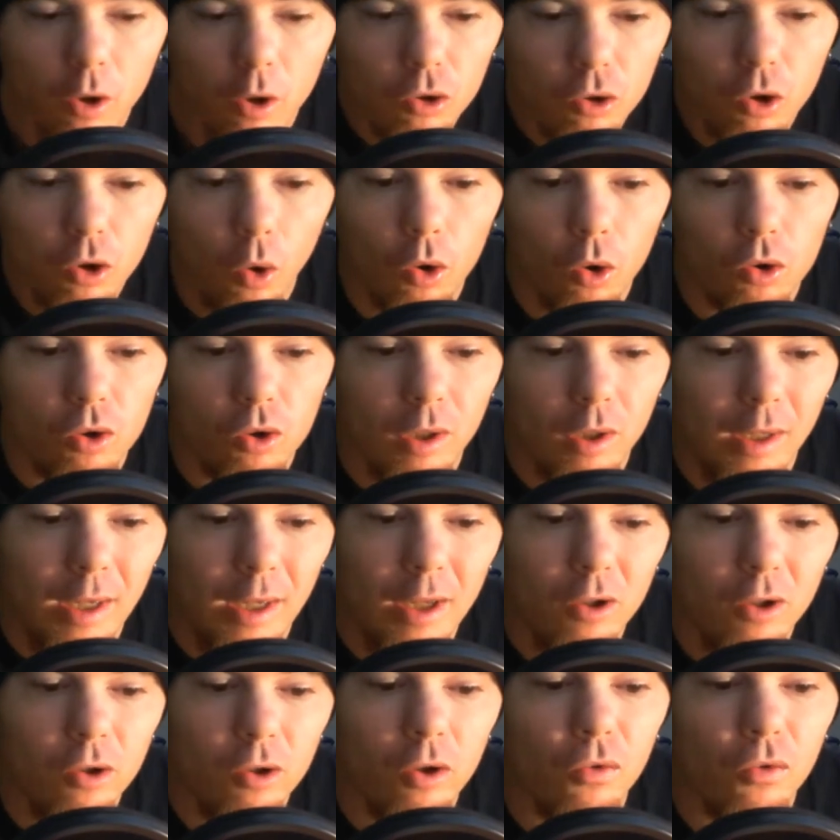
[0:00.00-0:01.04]
So it's
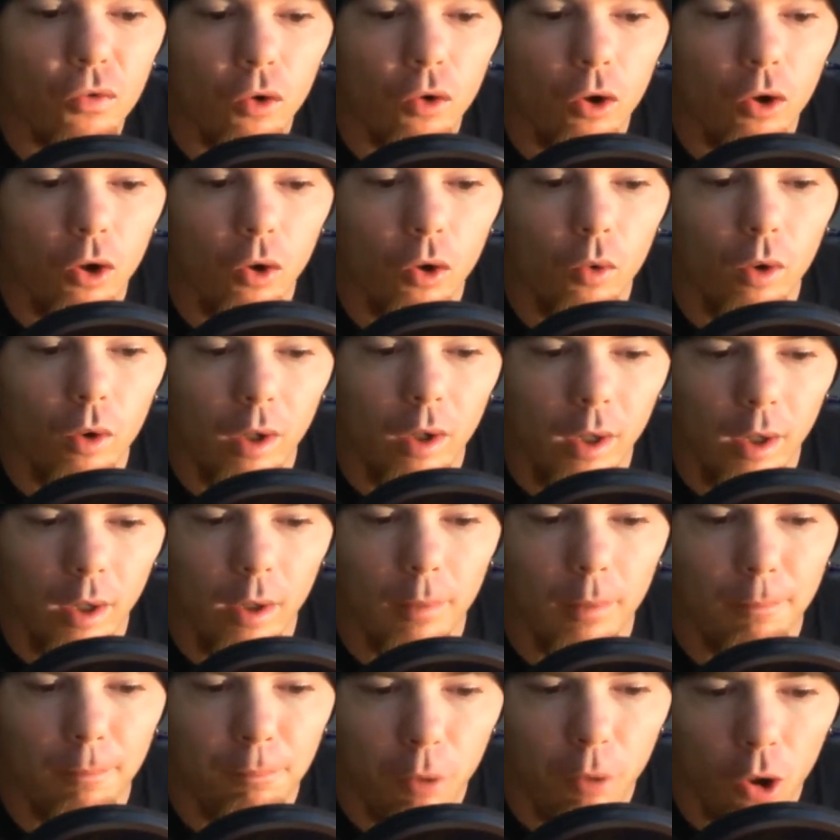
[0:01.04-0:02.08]
easier for you
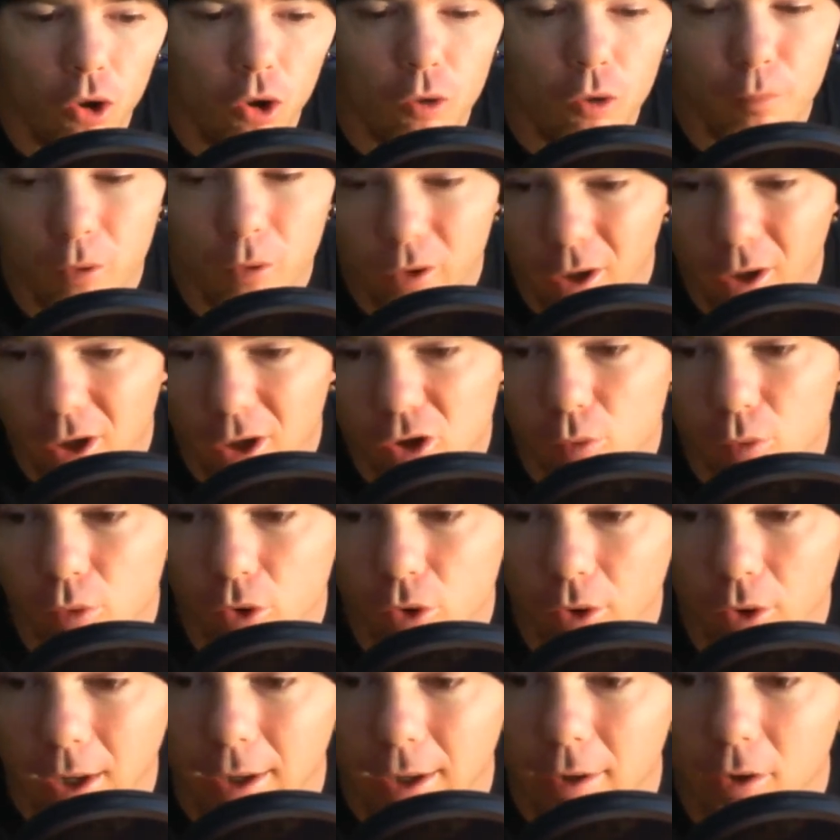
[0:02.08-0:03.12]
in post-production
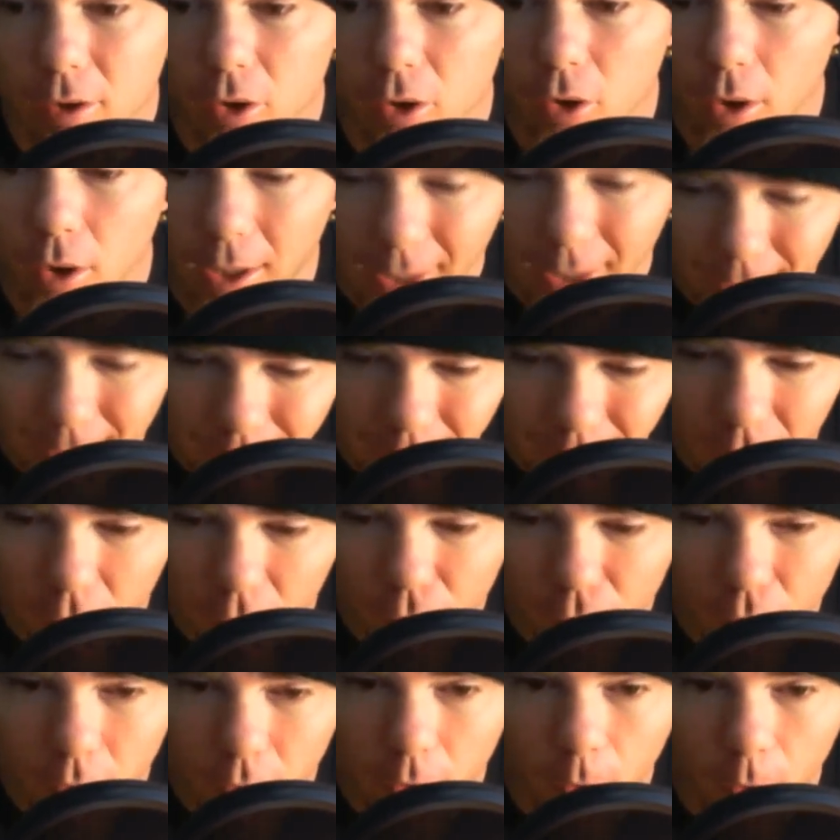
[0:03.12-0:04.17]
when you're editing
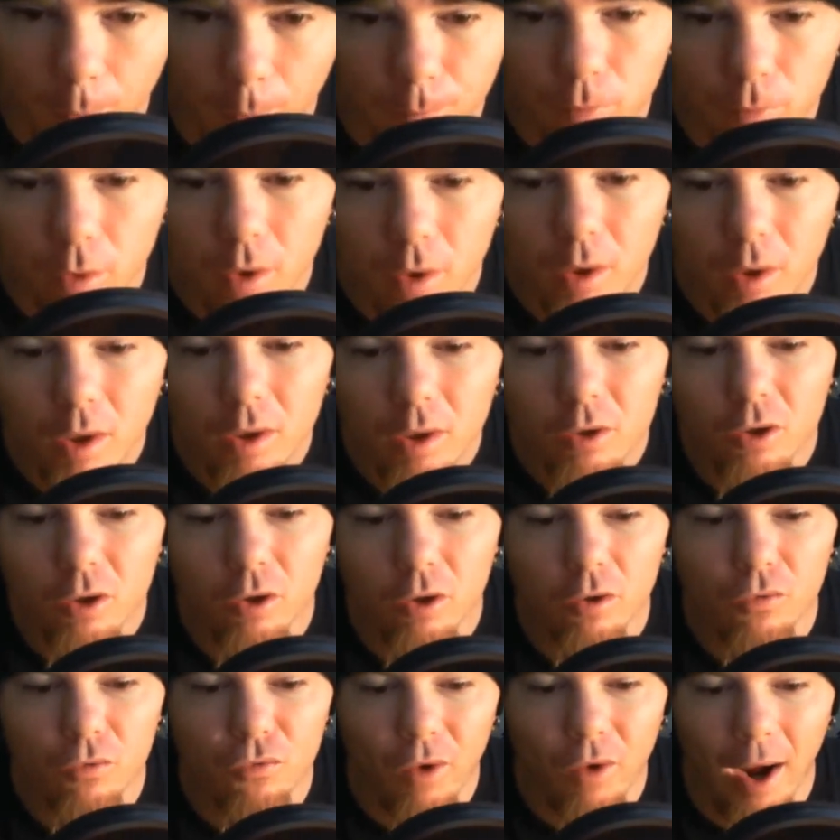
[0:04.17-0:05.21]
your video
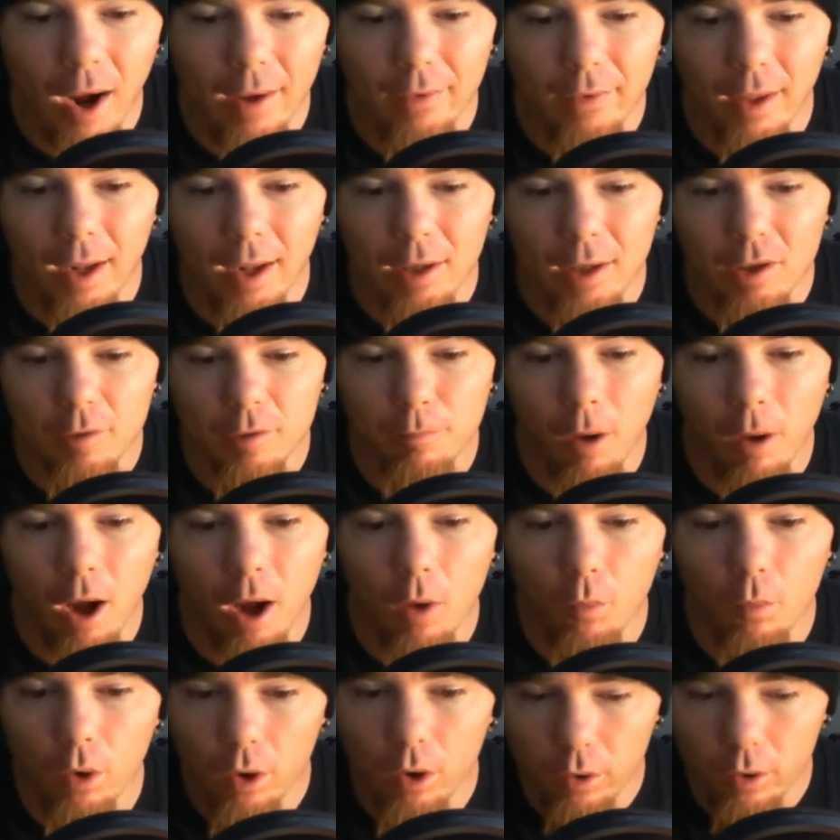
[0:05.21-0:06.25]
to find that
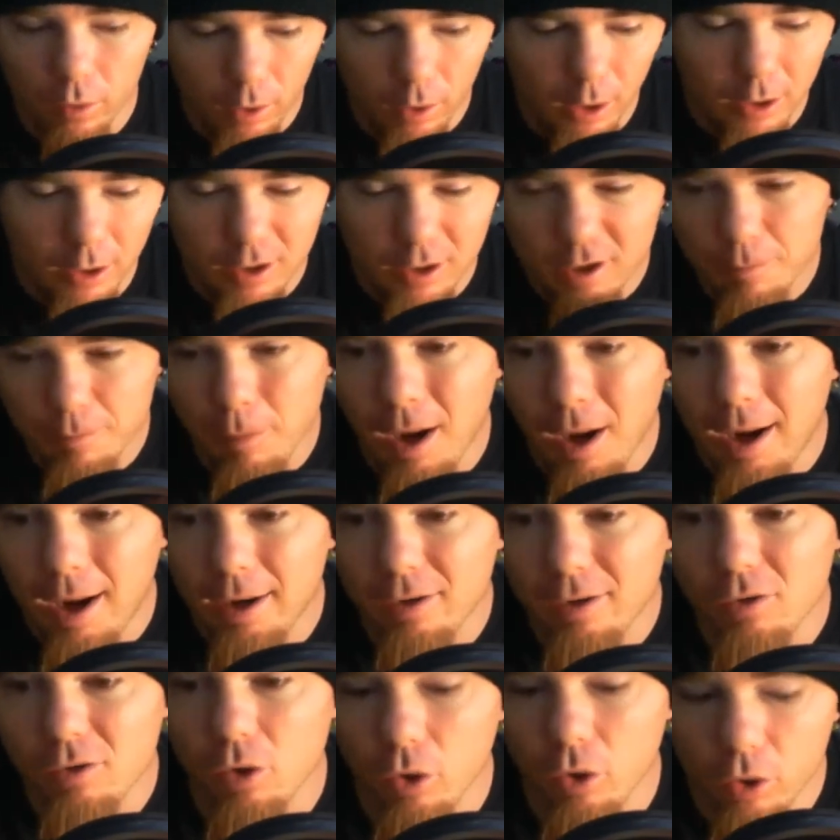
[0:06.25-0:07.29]
spot where it's
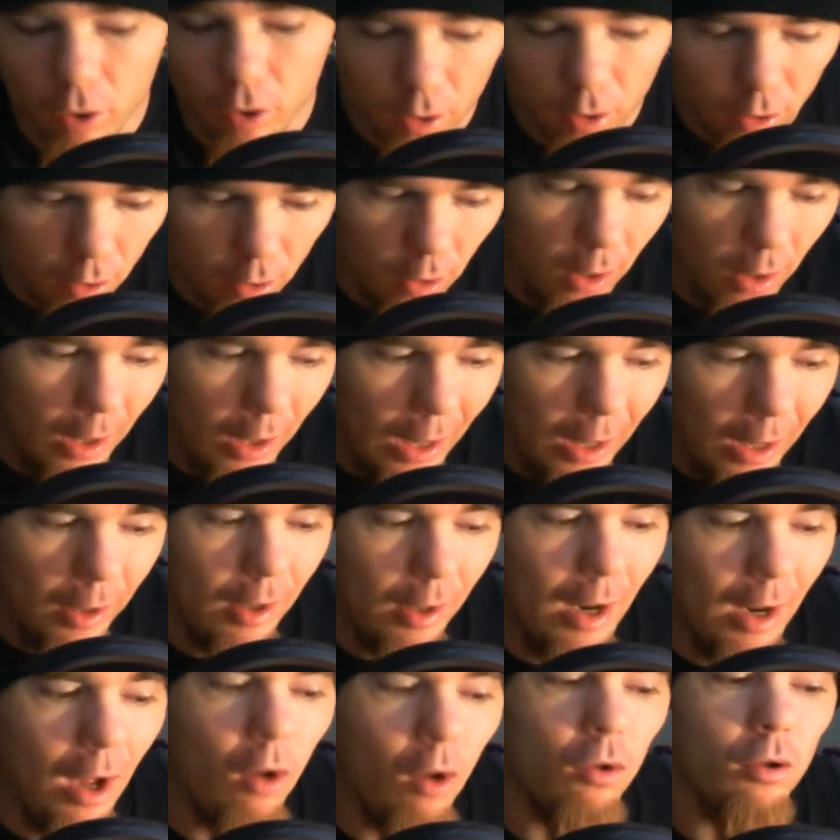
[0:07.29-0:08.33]
spiked so you can
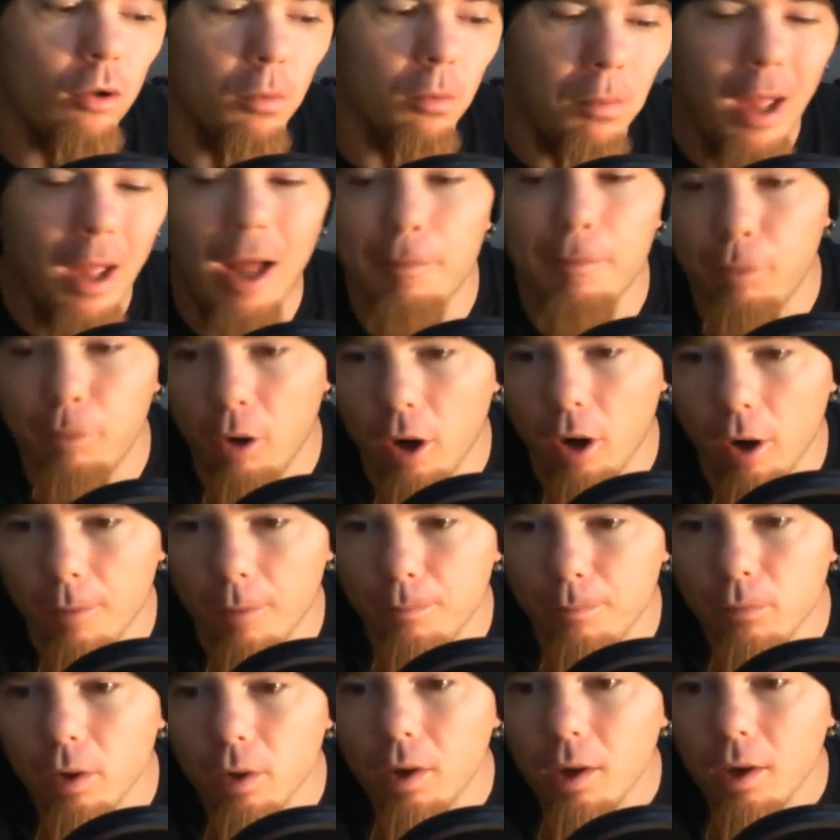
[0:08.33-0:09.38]
edit out the bad
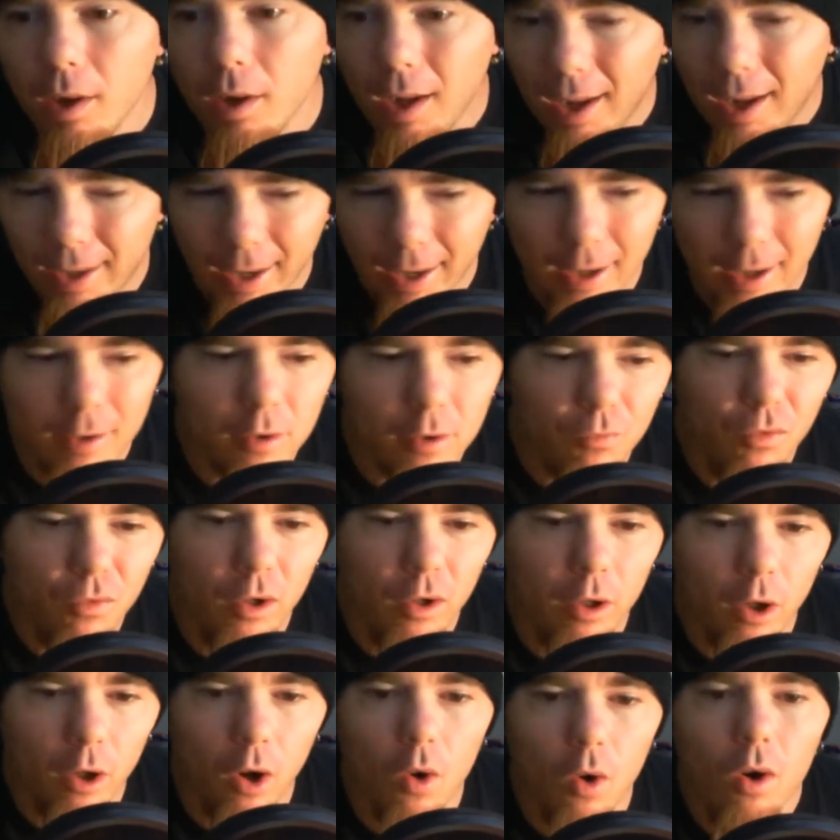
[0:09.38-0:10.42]
part and edit the
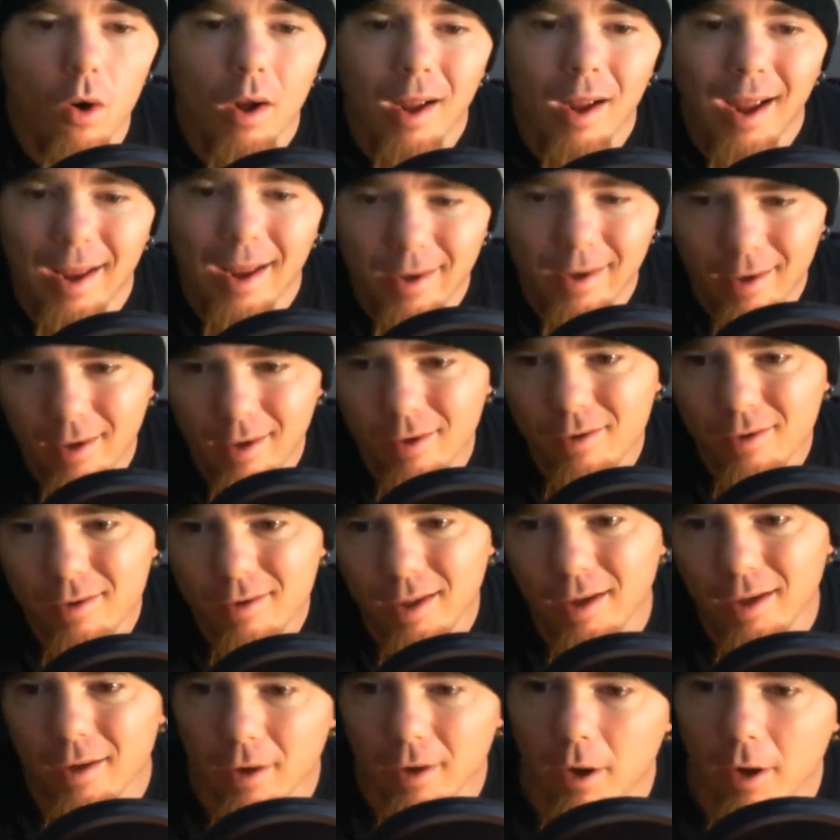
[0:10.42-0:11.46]
video and then
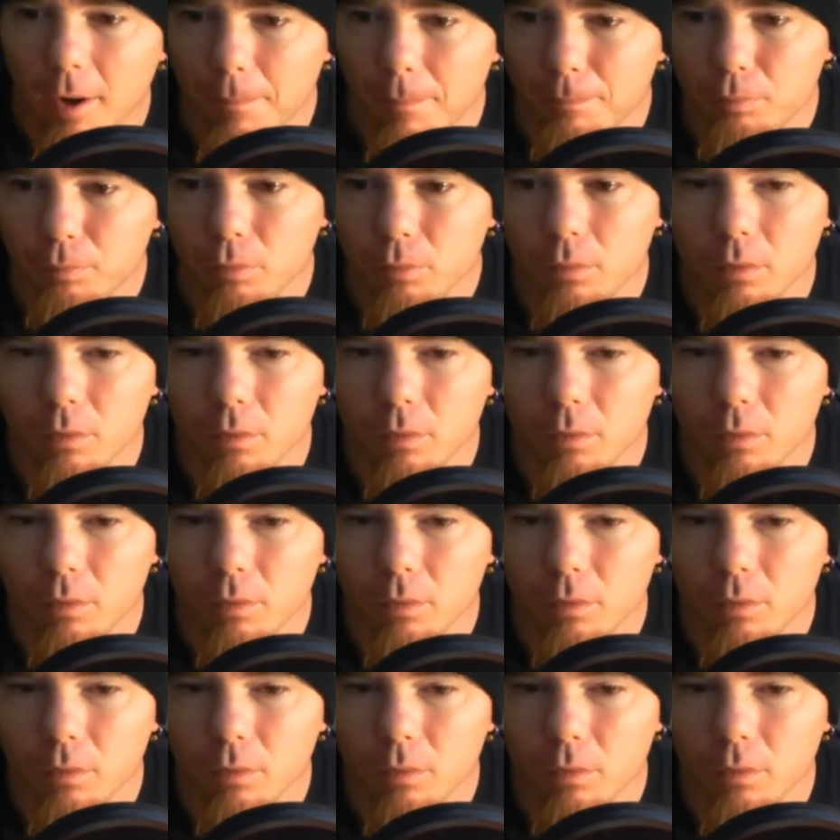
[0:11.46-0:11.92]
sync it up.